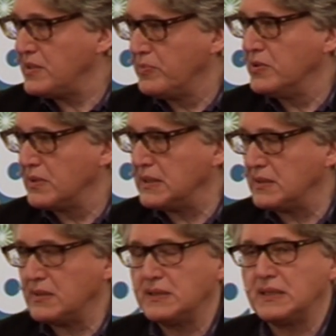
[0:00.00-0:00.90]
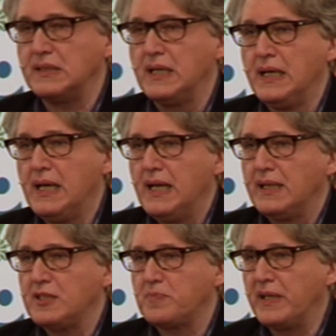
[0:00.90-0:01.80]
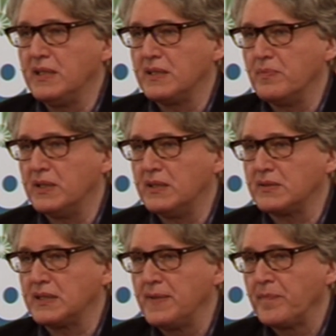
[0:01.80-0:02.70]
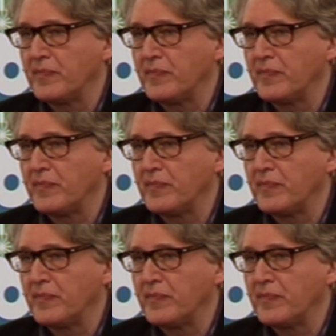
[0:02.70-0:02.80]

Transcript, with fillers: Facebook and so on. They're speaking about